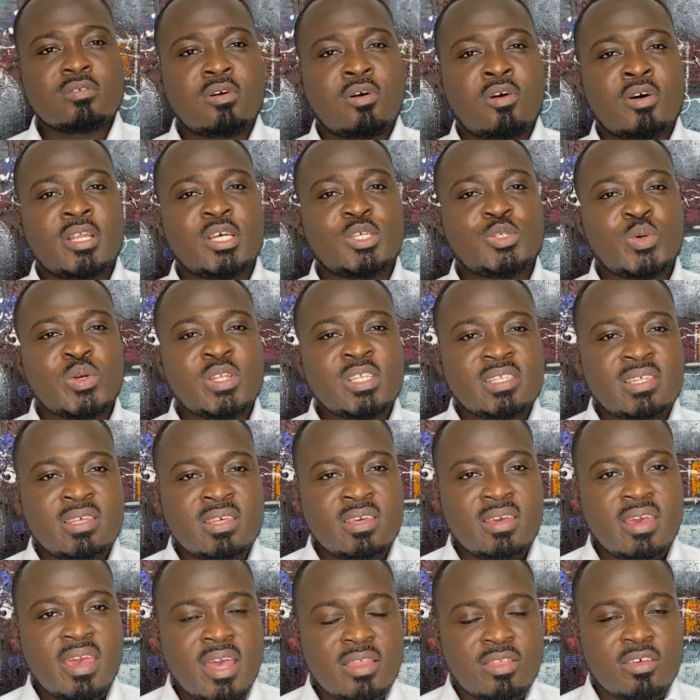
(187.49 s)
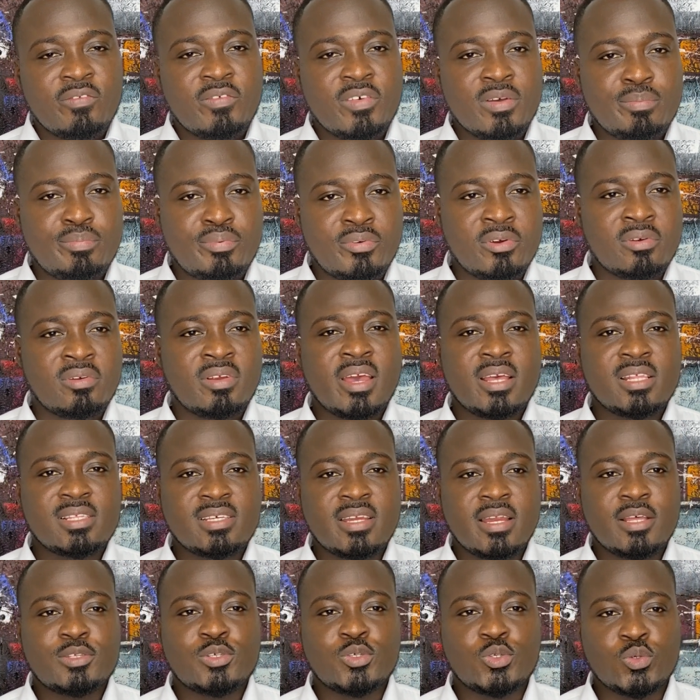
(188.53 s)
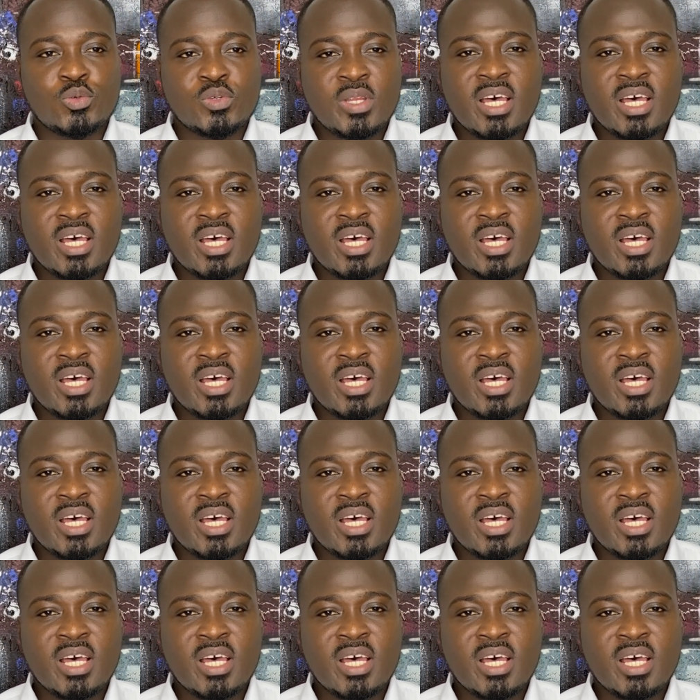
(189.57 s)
on the 28th of April 1992,